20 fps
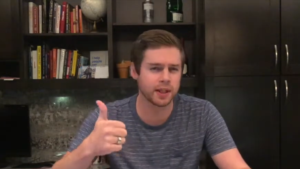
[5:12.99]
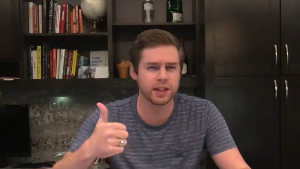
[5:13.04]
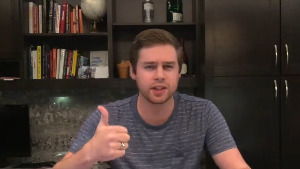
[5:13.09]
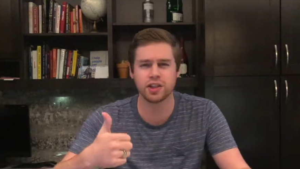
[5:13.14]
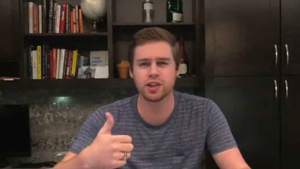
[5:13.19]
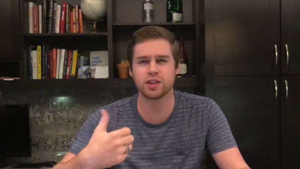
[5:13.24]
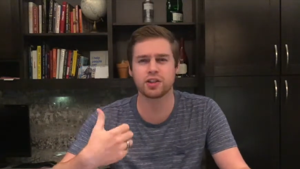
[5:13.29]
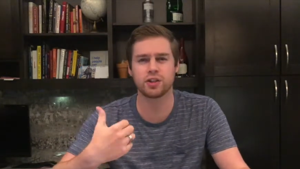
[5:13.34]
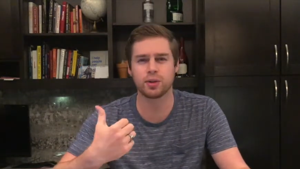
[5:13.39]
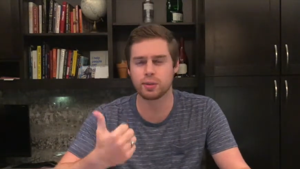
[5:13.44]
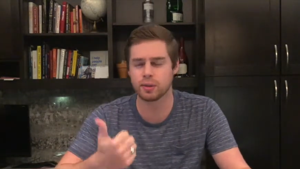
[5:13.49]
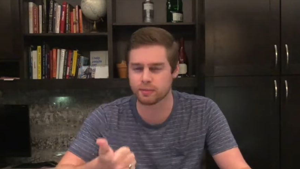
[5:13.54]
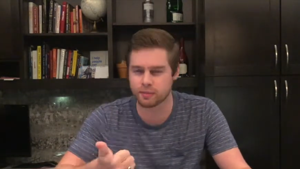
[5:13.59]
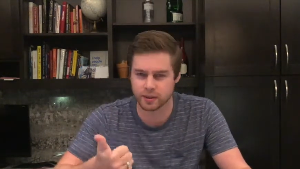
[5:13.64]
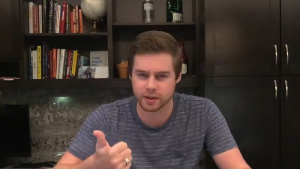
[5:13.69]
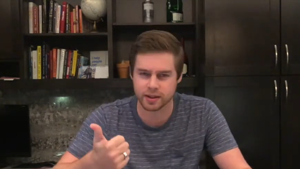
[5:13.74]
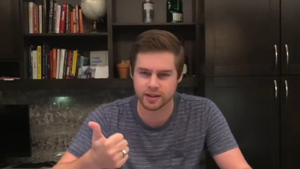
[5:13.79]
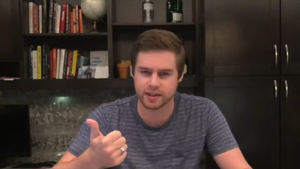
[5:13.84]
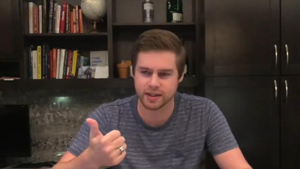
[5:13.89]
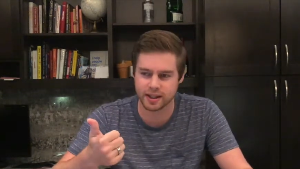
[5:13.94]
let's just do it
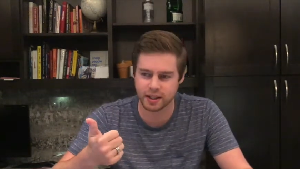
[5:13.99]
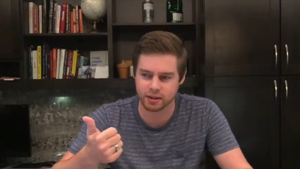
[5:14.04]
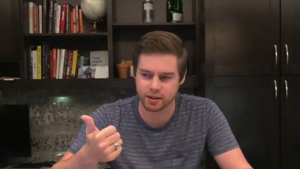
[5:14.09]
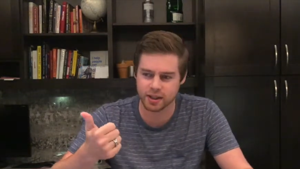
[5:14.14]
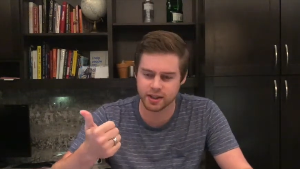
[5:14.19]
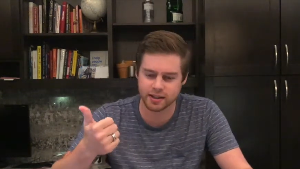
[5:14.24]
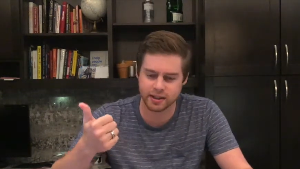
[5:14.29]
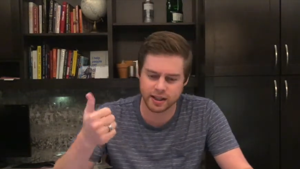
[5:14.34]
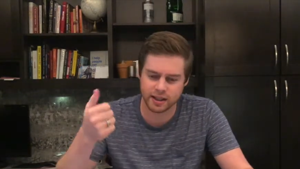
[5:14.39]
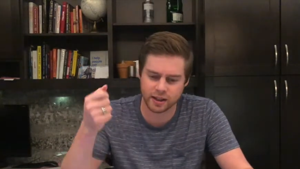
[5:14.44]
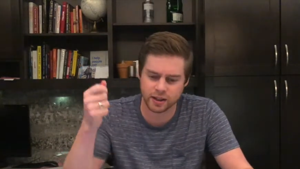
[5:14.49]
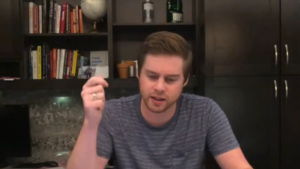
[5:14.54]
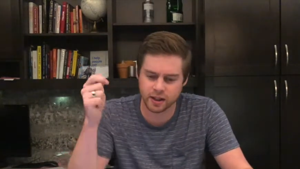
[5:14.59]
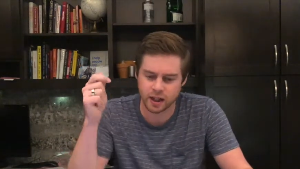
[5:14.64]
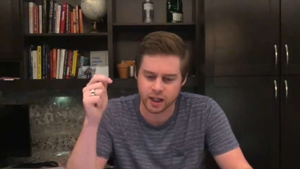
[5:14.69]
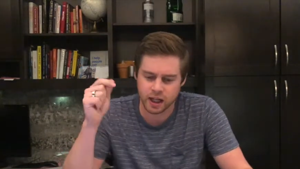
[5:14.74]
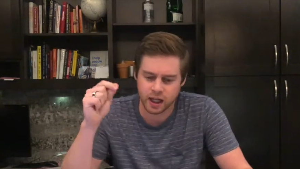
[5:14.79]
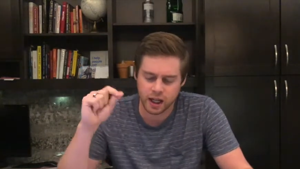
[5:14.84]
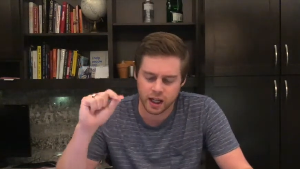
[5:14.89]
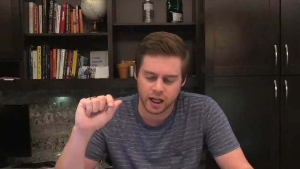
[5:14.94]
for the series here.